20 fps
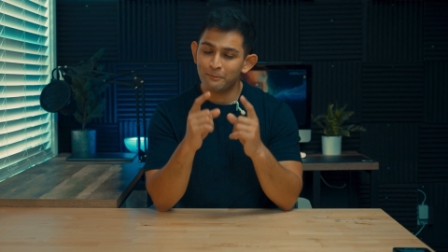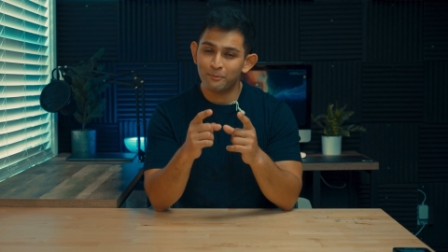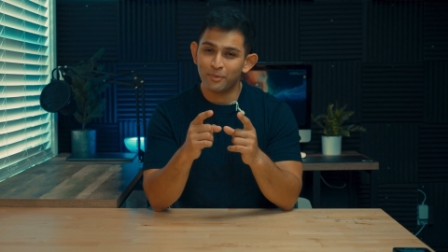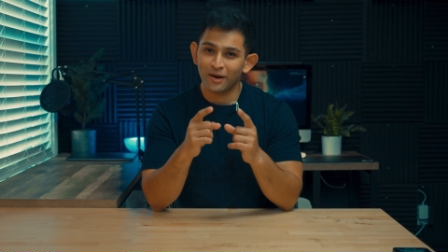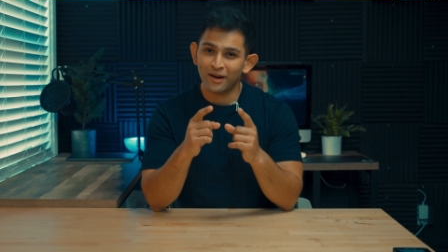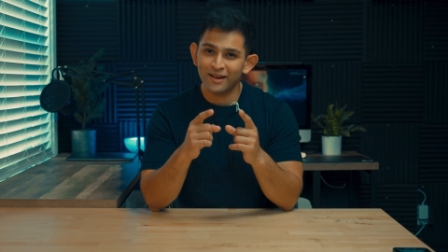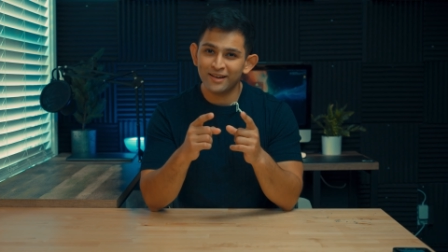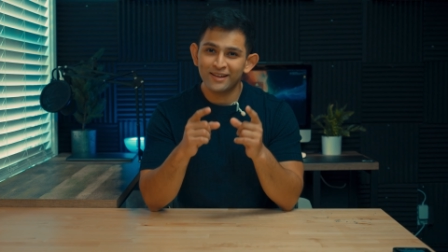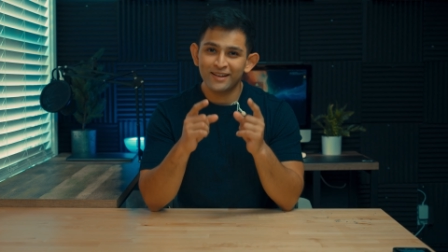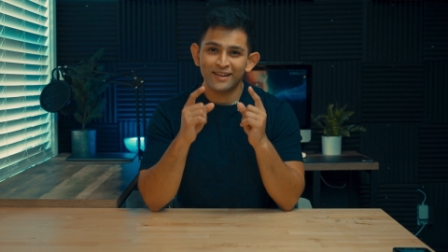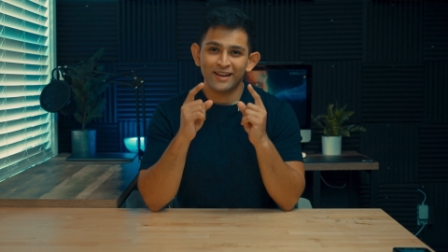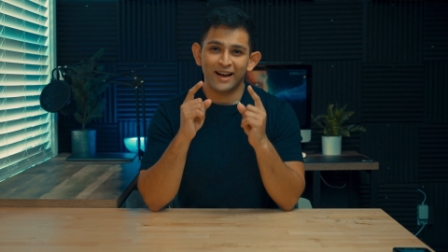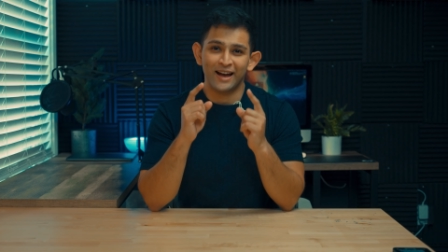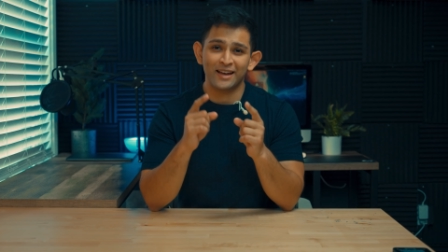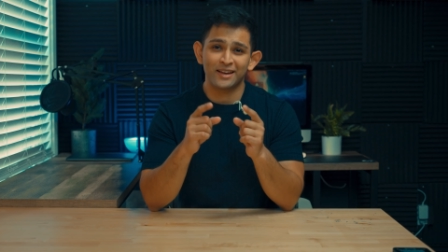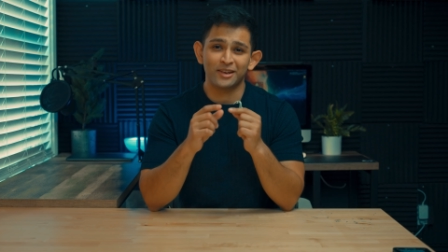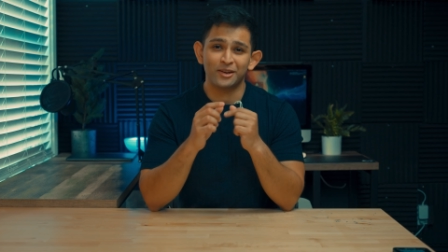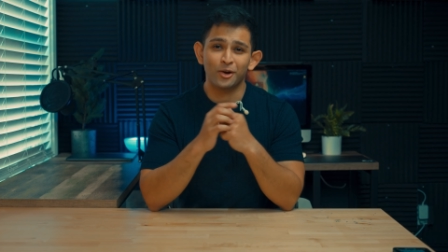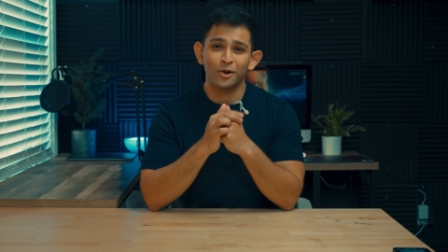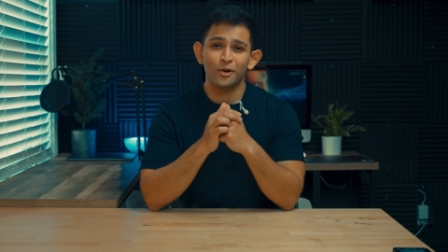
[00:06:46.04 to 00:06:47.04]
but
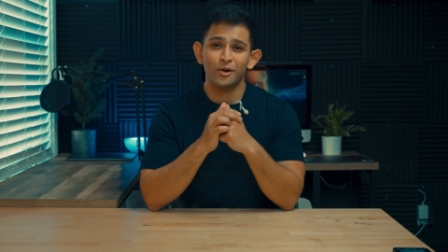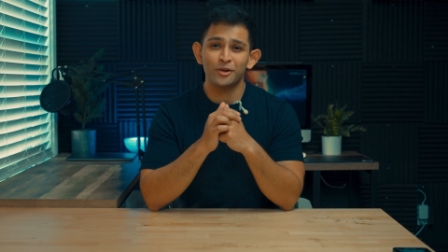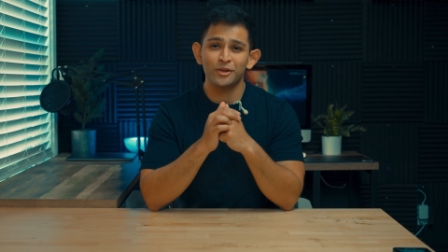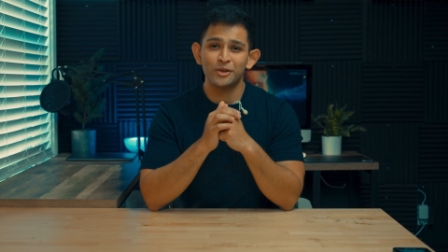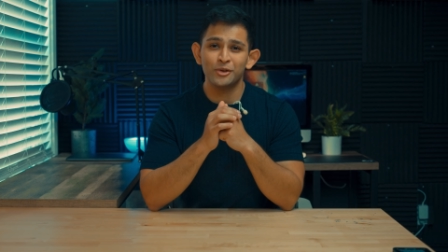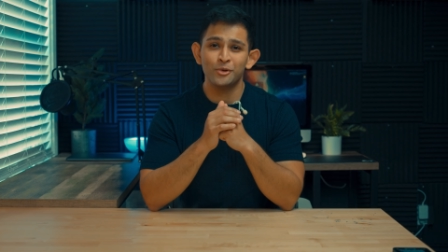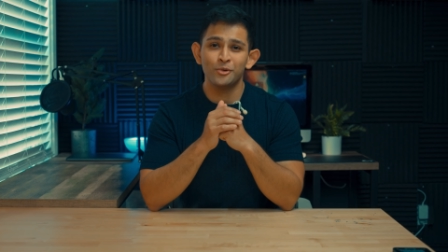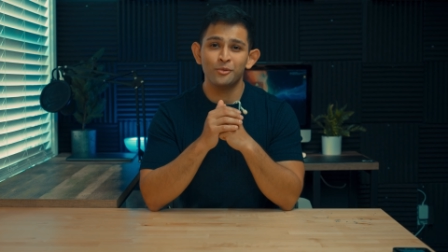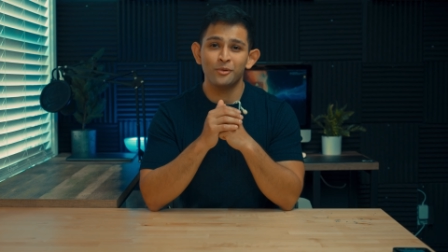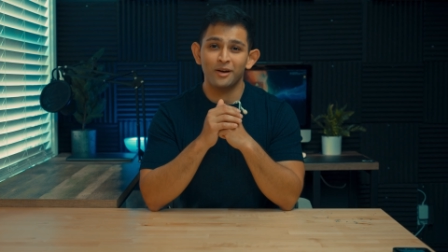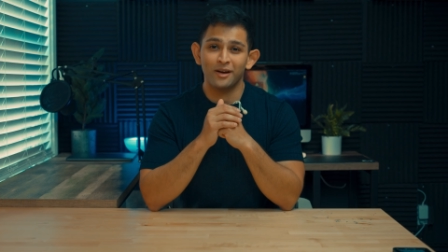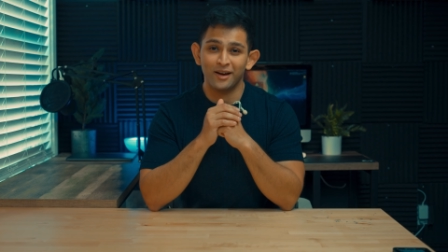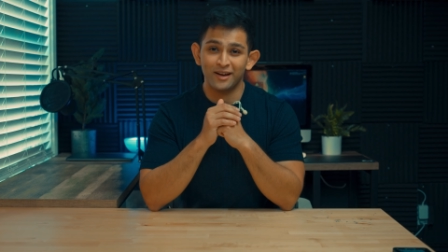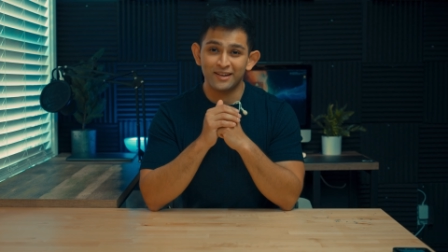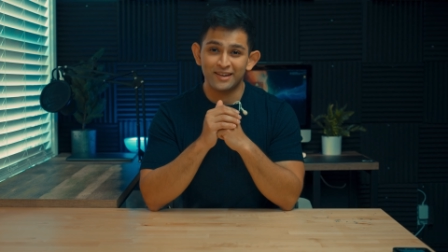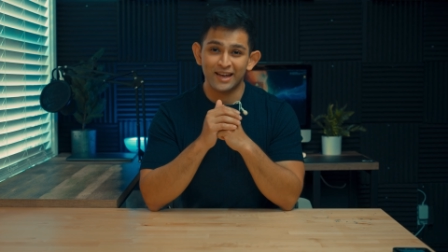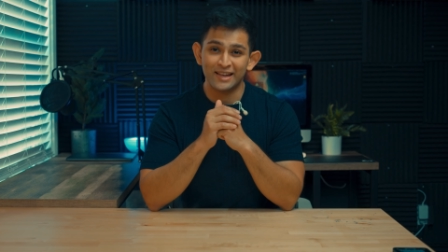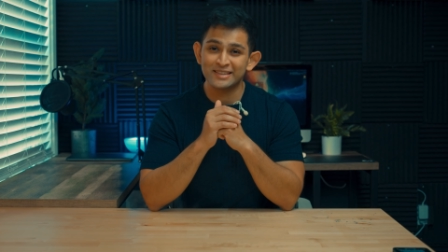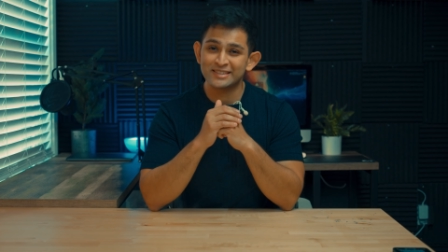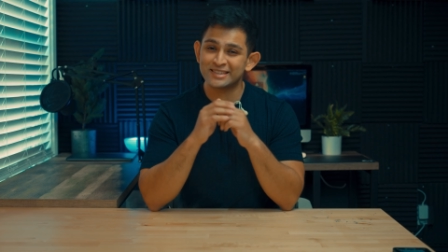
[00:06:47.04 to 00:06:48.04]
I can argue
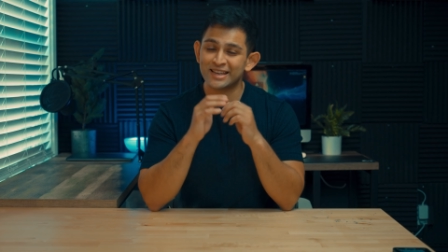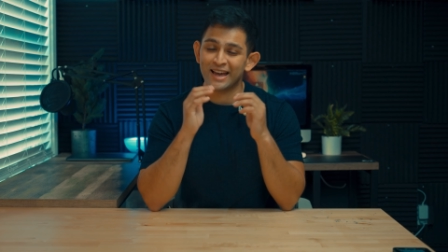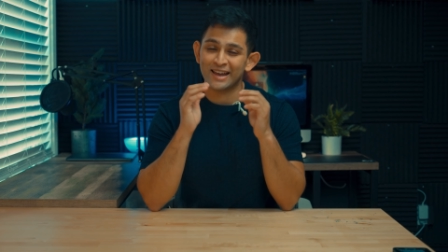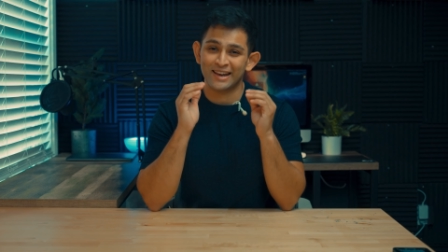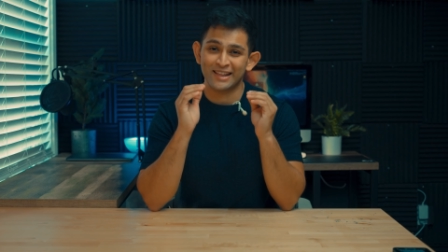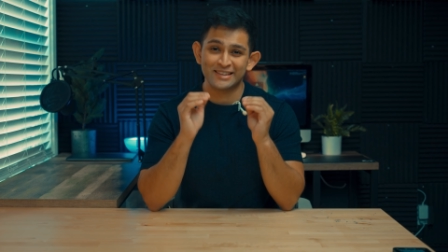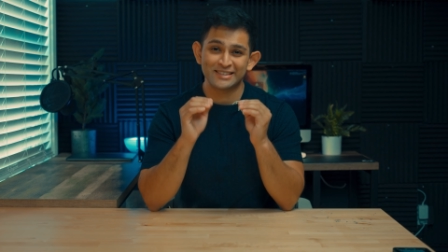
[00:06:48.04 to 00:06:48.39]
against that